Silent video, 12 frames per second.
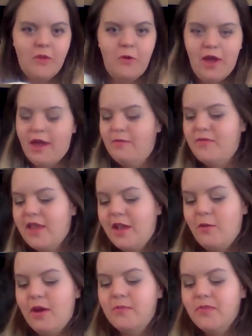Okay,
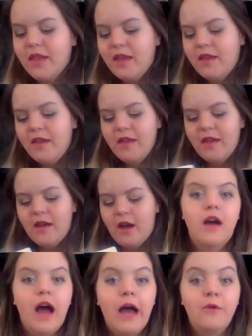anyway.
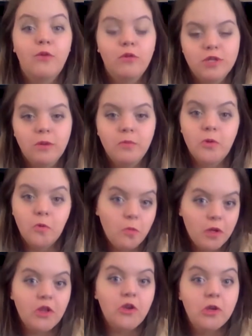I wrote something
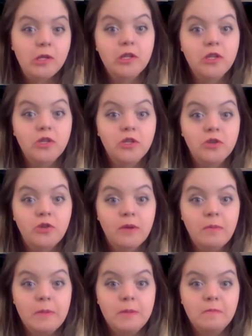really good in this
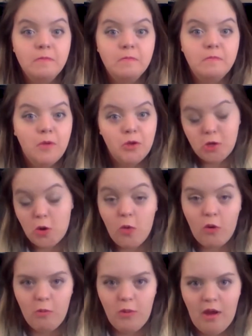script. You should
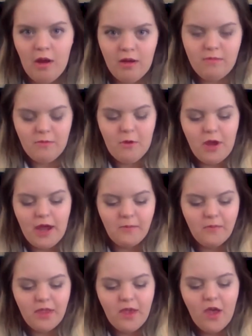quote me on it. Okay.
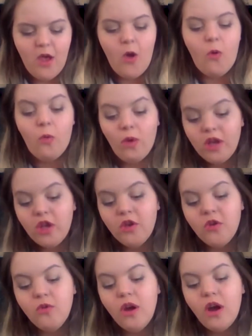When
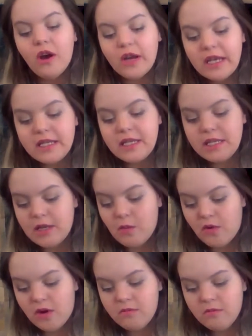you are kissing
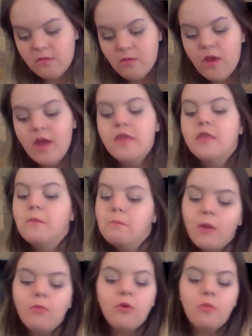someone, the
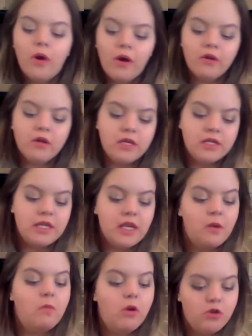memorable part is
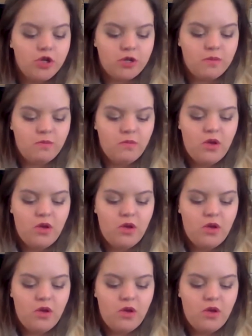the emotion.